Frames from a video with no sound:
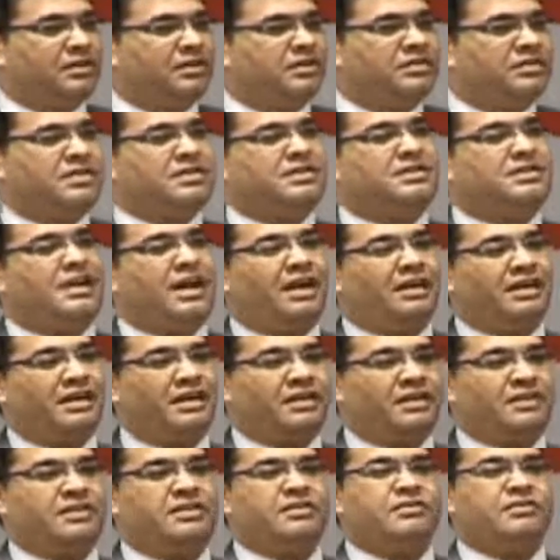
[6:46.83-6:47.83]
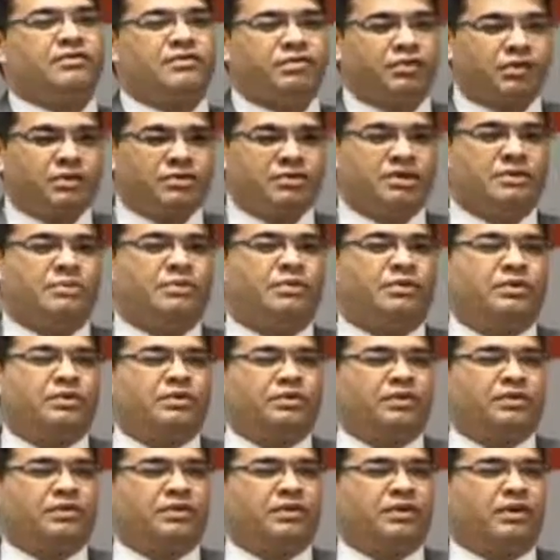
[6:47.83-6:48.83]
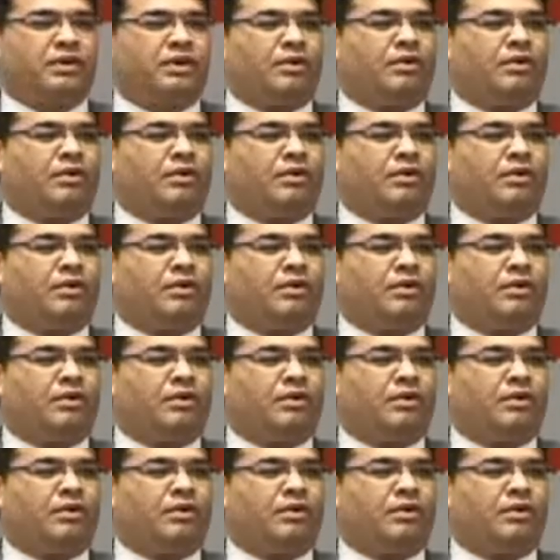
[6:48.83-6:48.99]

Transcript: such that it is future-proof.